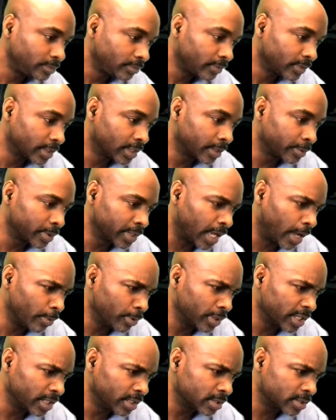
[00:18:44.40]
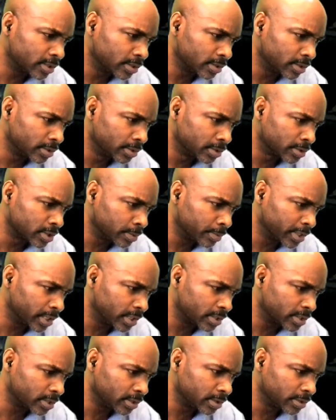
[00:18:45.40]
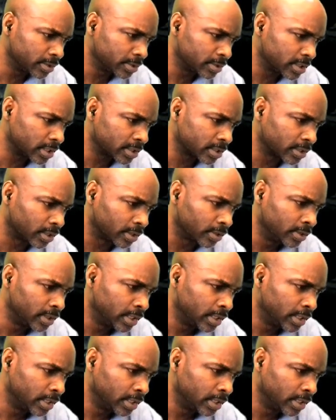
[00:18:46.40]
doing? I want to get into the news. Can we get into the news? Let's go.